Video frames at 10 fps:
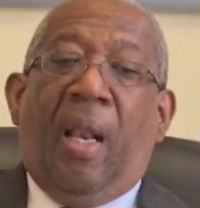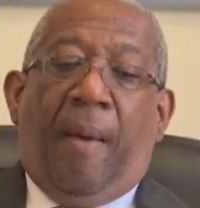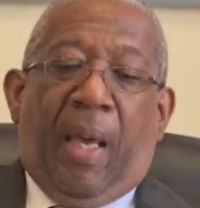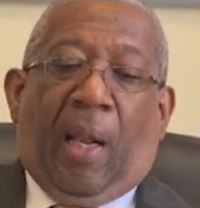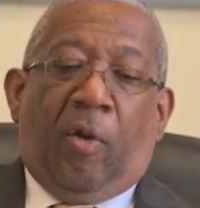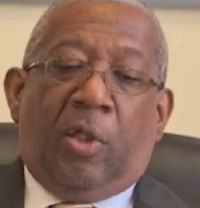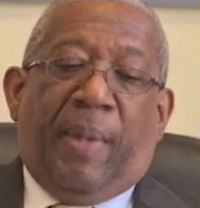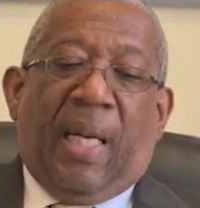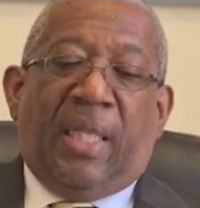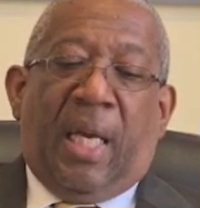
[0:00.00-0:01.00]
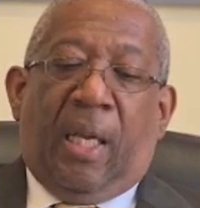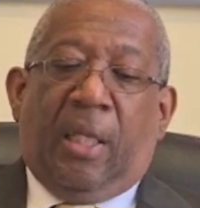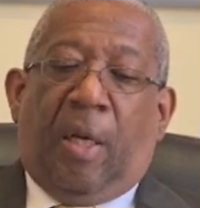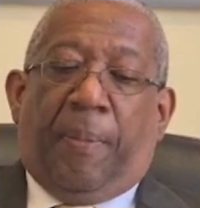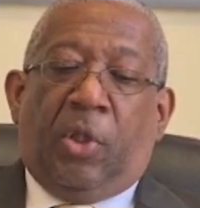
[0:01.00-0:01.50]
Let me close by taking
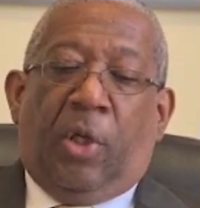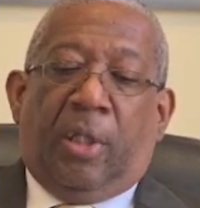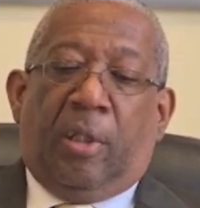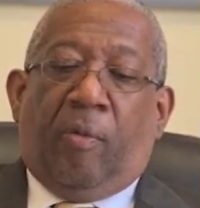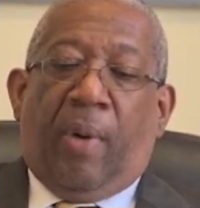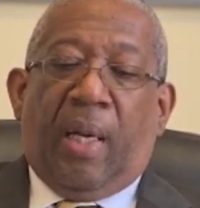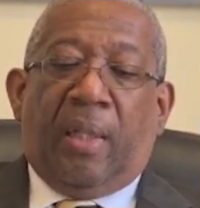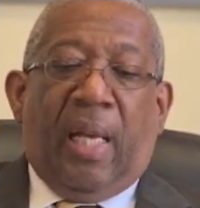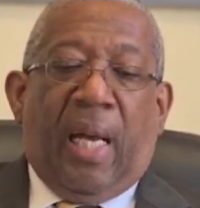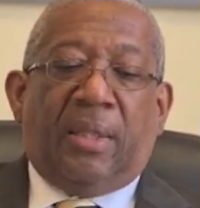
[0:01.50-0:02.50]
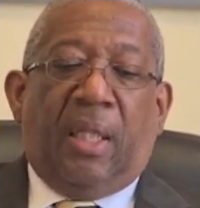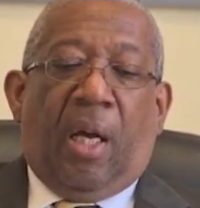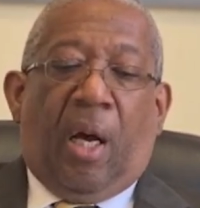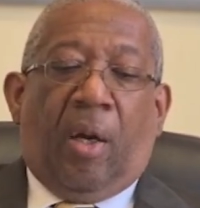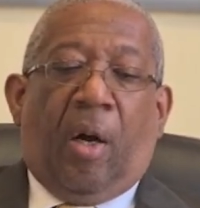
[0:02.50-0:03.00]
this opportunity to recognize
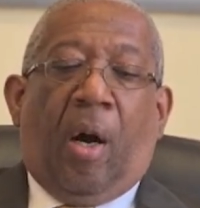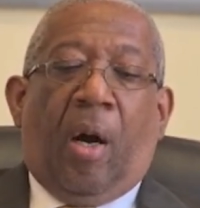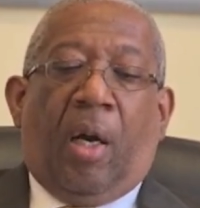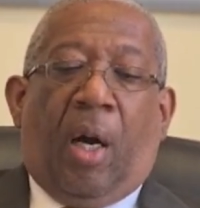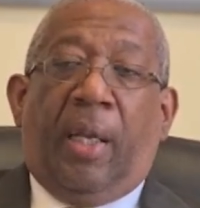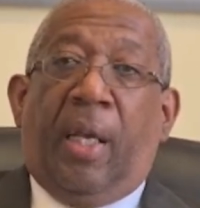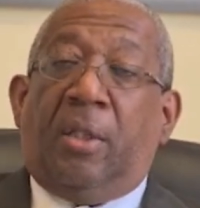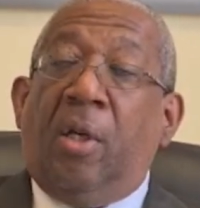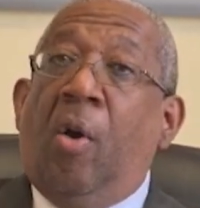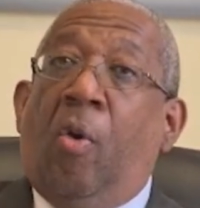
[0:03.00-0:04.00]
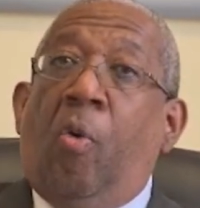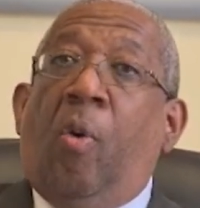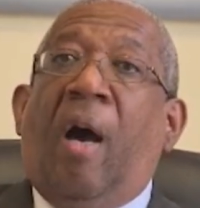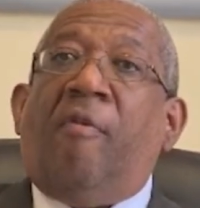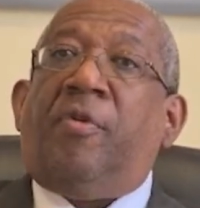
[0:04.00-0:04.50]
and honor our colleagues
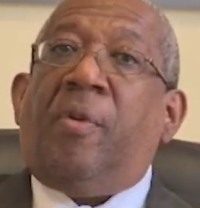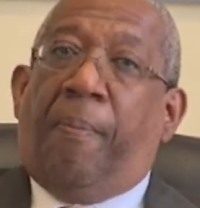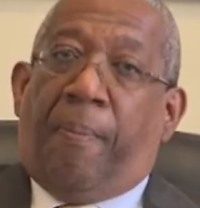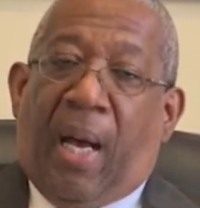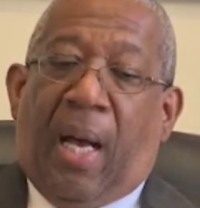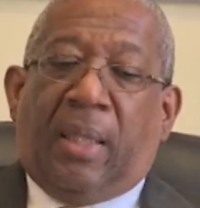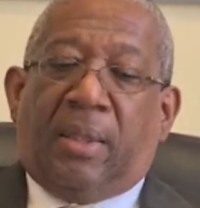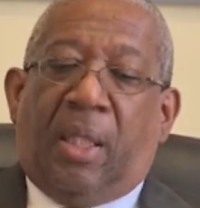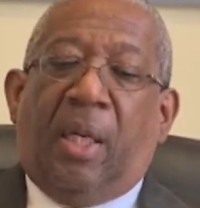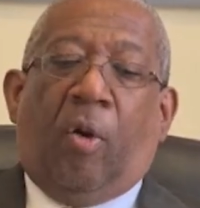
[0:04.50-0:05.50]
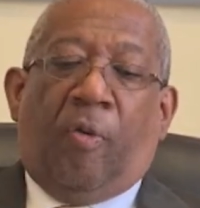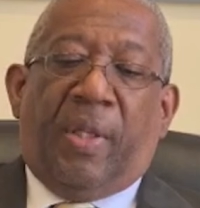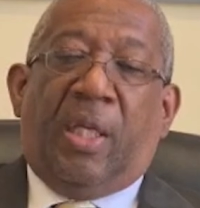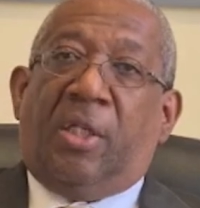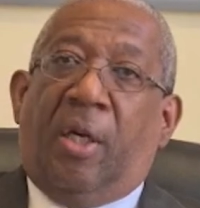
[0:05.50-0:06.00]
who have passed
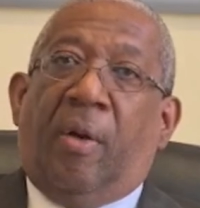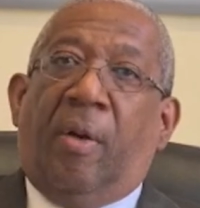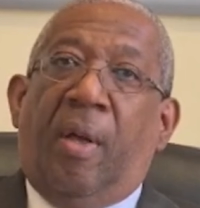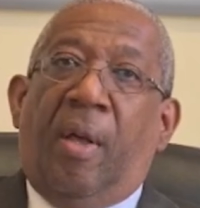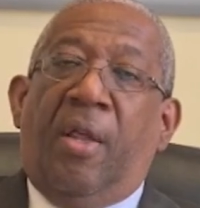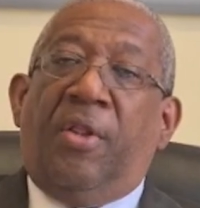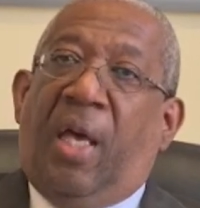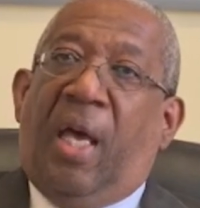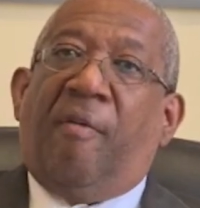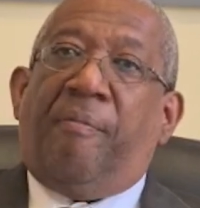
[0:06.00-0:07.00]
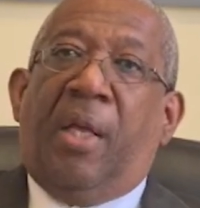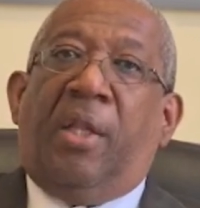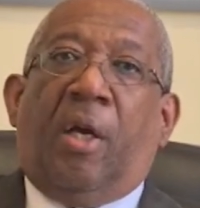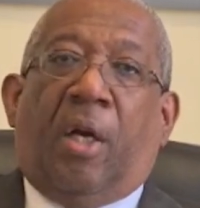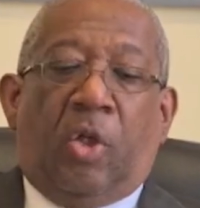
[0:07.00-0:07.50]
over this year. They have
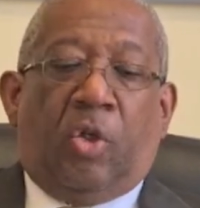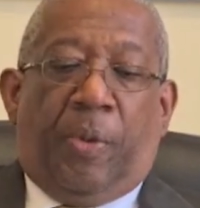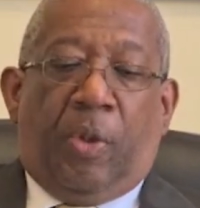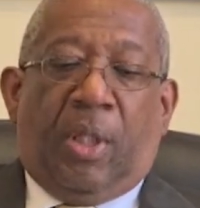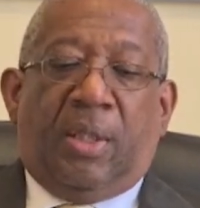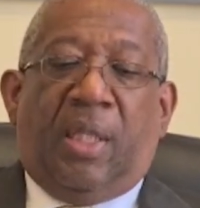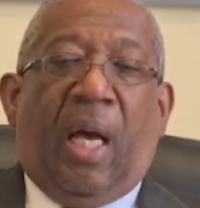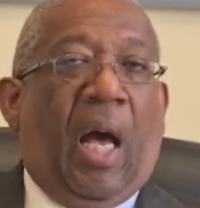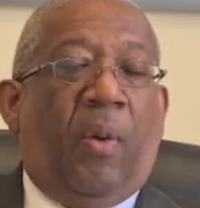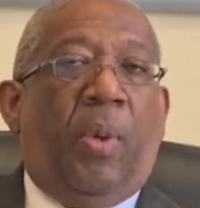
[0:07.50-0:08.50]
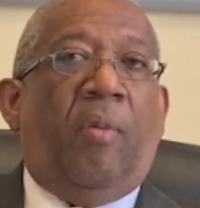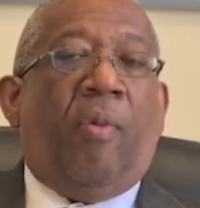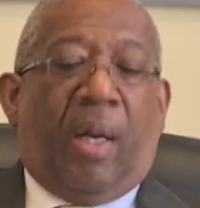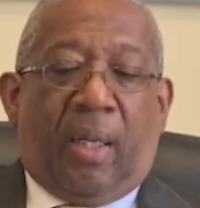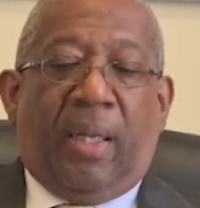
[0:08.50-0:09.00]
made their contributions, and we
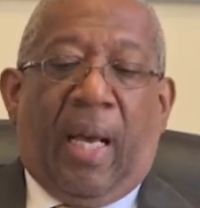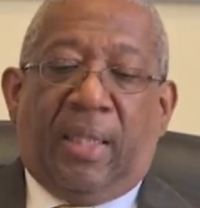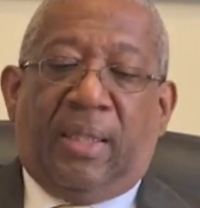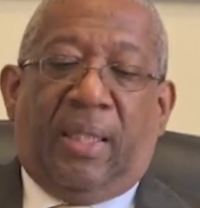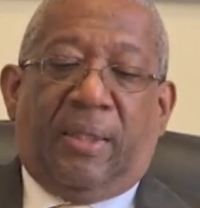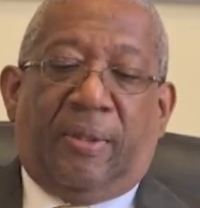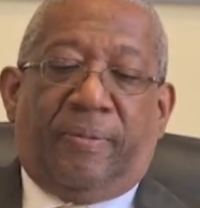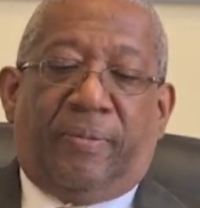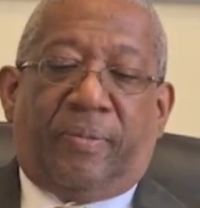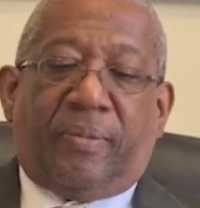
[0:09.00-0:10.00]
recognize this.